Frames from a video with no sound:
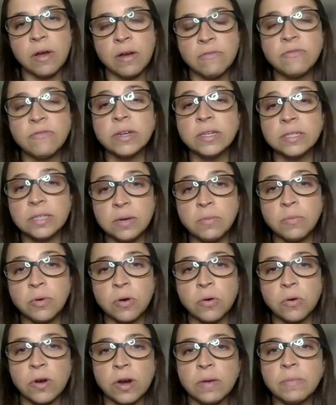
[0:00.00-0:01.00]
funding
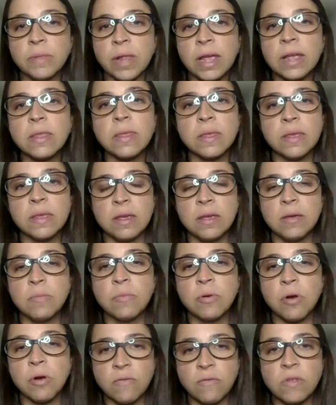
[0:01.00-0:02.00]
program like the
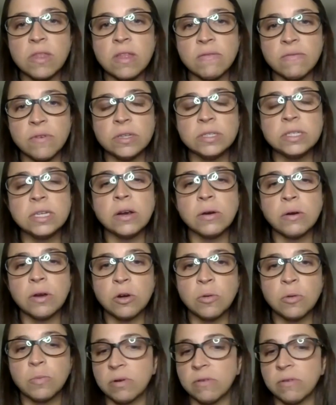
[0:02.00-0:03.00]
province of
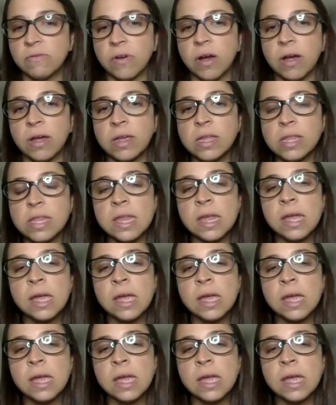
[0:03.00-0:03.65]
Ontario provides,